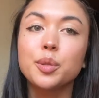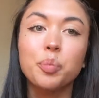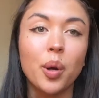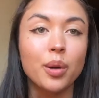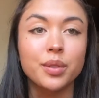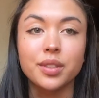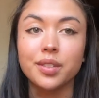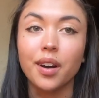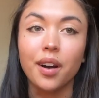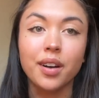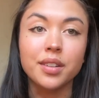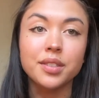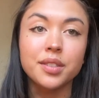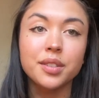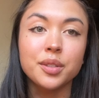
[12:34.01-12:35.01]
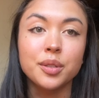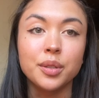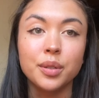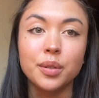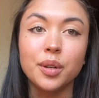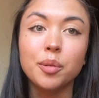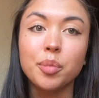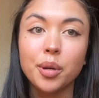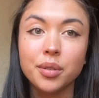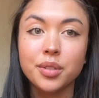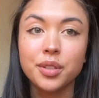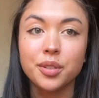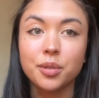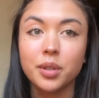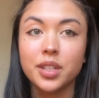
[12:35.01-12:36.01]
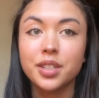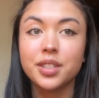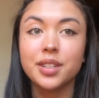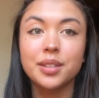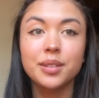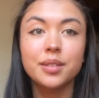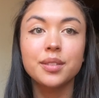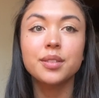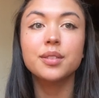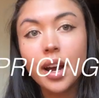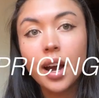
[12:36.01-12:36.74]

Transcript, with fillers: pros and cons to both situations